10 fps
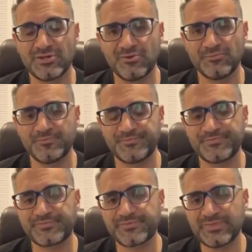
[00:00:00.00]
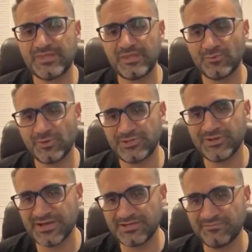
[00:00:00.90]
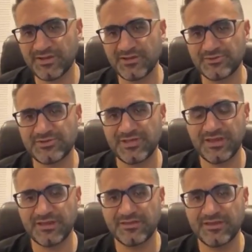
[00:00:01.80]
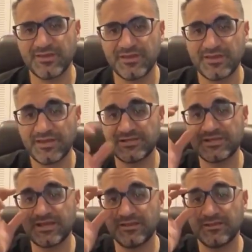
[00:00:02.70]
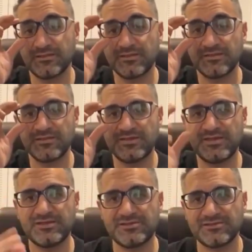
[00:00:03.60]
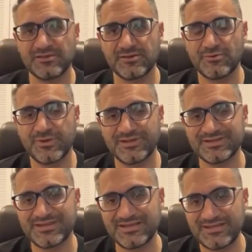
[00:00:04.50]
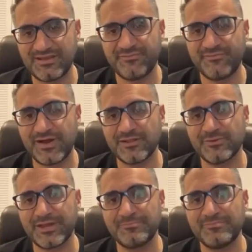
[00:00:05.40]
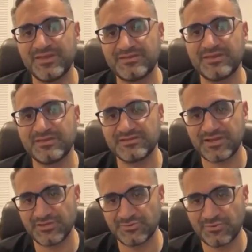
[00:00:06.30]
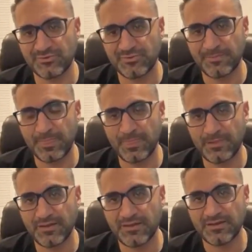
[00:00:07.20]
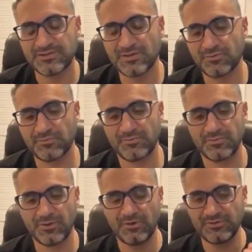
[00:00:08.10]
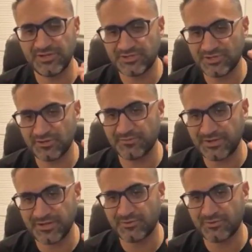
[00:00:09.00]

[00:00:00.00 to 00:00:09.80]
So what you guys have to understand is that these coins, as I said, follow a minting schedule. So only a certain